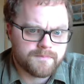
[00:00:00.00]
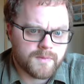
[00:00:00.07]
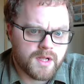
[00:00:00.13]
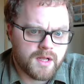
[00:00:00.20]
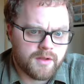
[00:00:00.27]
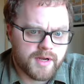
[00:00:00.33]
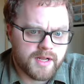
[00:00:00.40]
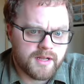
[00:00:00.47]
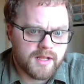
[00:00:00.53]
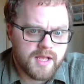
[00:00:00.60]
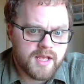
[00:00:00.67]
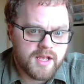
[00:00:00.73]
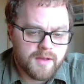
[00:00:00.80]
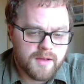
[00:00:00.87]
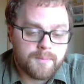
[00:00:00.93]
All right?
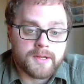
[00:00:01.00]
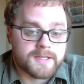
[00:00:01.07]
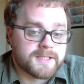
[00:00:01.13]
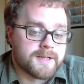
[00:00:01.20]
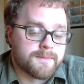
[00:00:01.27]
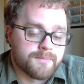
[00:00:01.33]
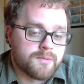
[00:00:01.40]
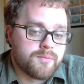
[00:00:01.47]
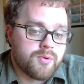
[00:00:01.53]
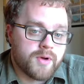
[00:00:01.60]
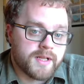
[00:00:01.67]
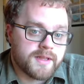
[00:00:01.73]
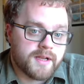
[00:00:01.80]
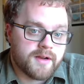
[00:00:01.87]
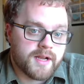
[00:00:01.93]
Pretty simple
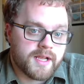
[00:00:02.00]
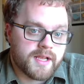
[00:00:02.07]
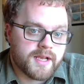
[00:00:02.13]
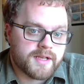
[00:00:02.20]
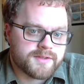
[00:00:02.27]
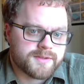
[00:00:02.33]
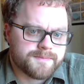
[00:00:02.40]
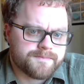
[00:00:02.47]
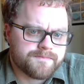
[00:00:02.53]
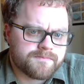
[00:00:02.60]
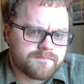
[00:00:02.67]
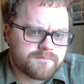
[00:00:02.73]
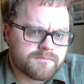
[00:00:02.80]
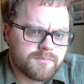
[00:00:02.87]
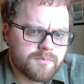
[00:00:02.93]
point there, I guess.
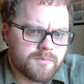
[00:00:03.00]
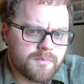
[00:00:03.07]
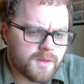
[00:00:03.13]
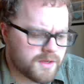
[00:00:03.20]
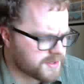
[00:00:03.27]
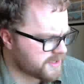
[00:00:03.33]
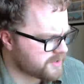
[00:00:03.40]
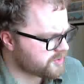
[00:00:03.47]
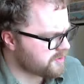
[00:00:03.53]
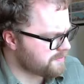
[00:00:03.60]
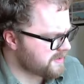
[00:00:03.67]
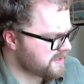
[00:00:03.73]
So that shouldn't be